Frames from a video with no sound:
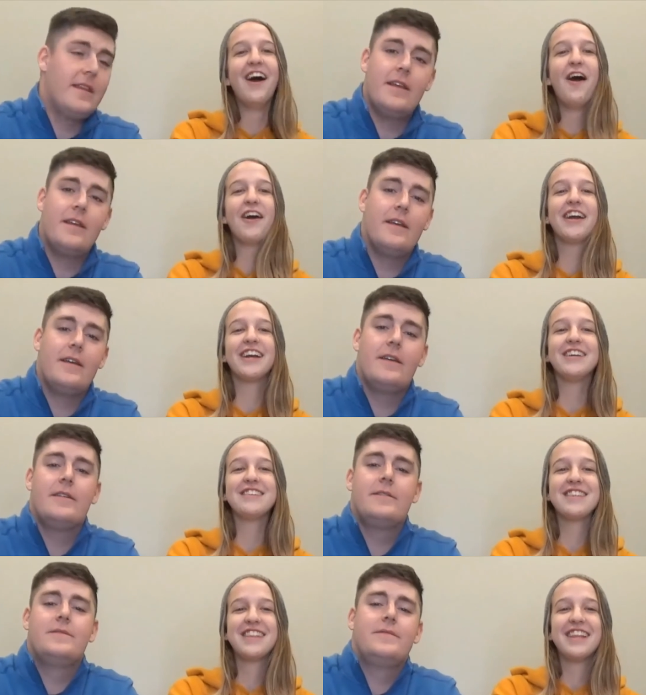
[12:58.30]
Speaker 1: Alright guys,
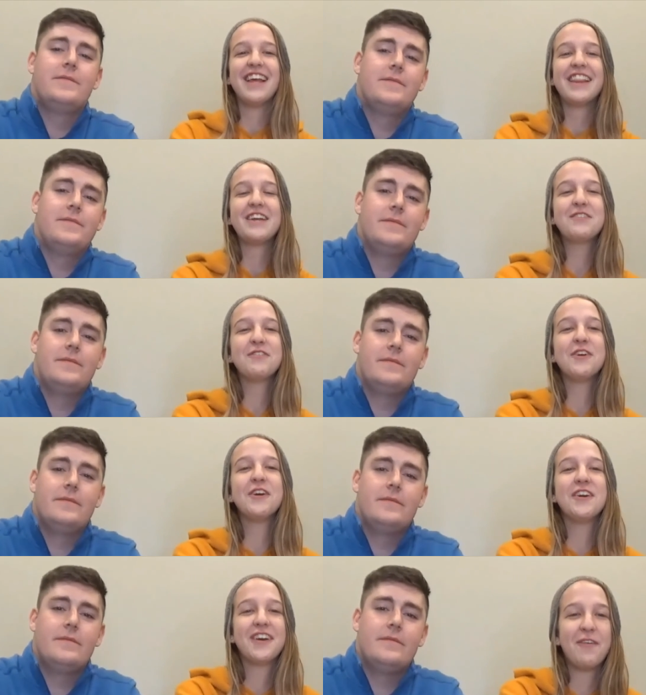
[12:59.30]
thanks
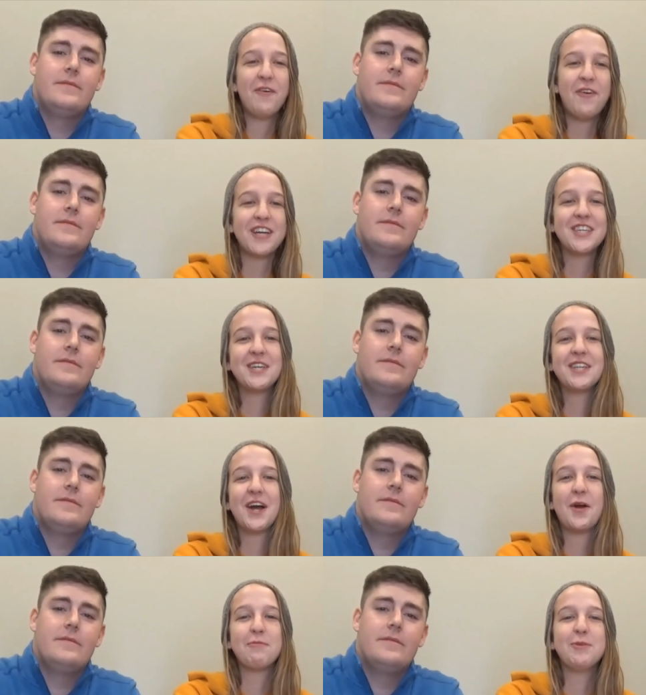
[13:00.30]
for watching our
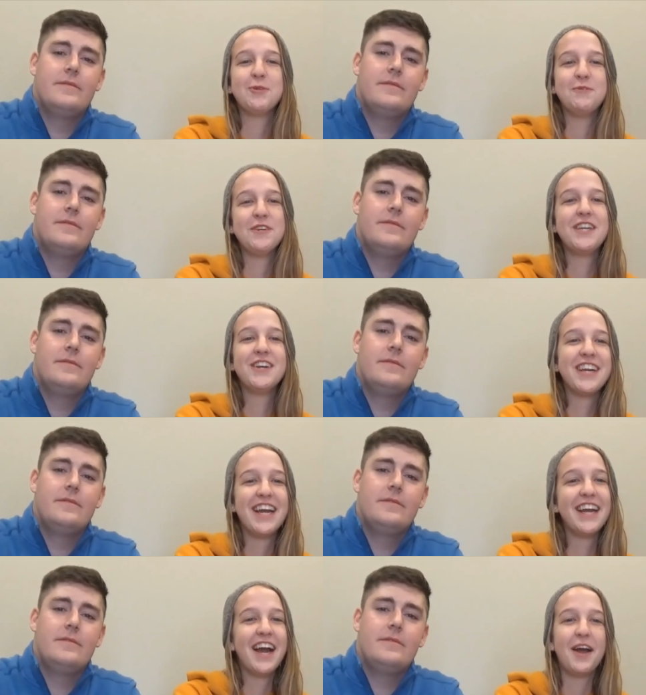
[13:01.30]
Blue Tube video
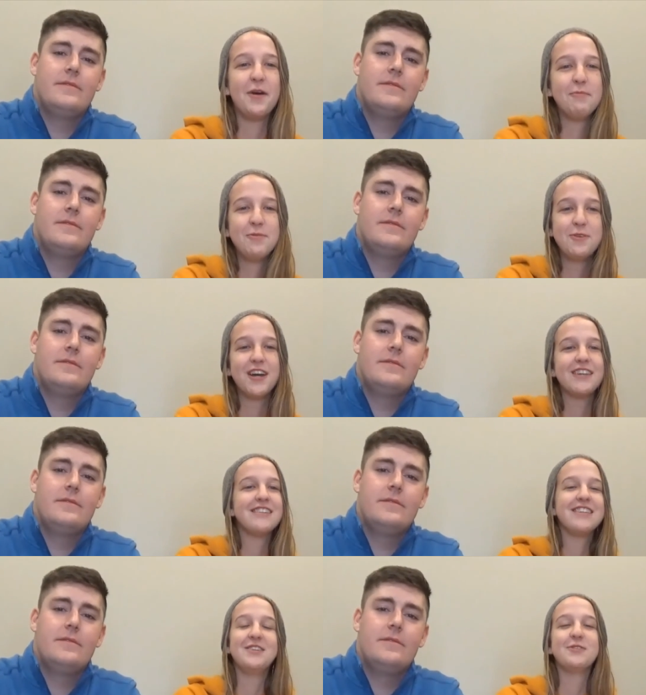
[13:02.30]
today. I hope you guys
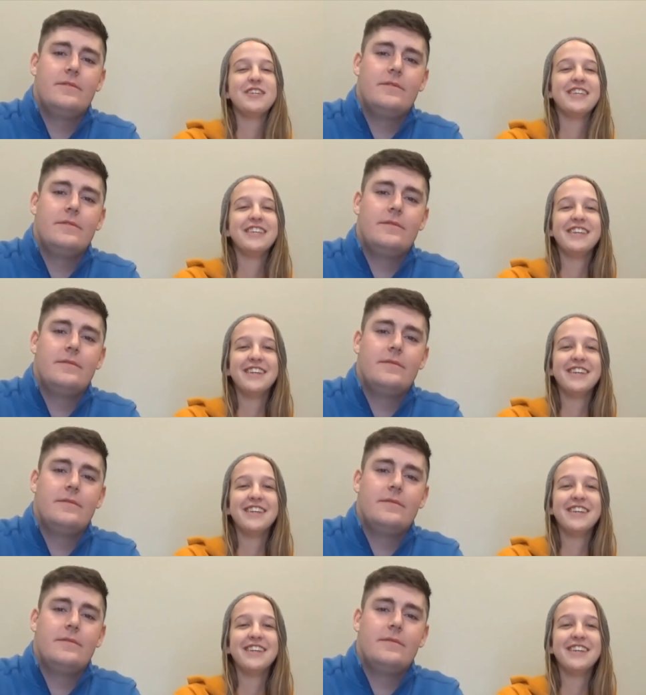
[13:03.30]
enjoyed it.